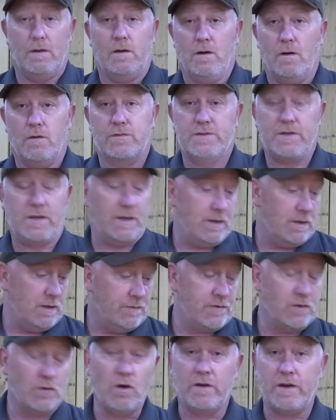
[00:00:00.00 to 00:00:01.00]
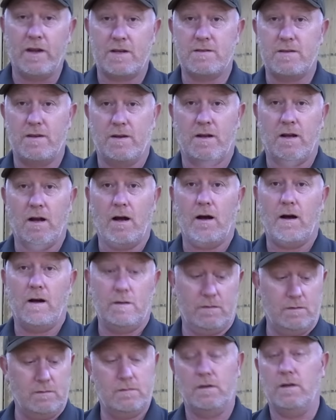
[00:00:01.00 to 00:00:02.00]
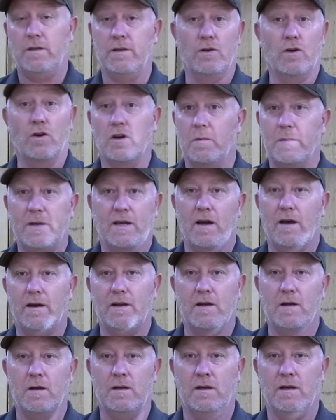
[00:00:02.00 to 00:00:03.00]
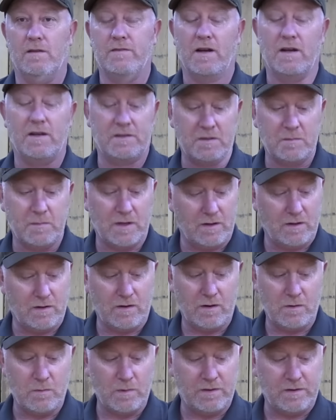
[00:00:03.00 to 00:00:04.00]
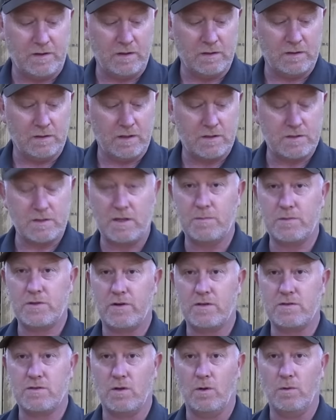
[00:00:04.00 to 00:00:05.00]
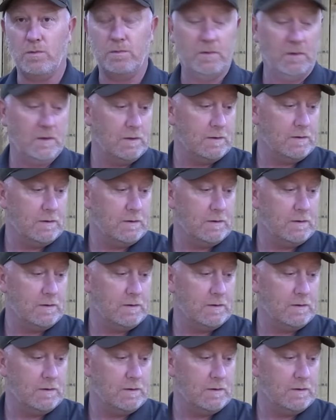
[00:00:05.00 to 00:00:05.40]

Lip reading: Obviously, if you're not next to the car, you're not going to be carrying a vanity mirror around with you unless your name's Chris Stalking.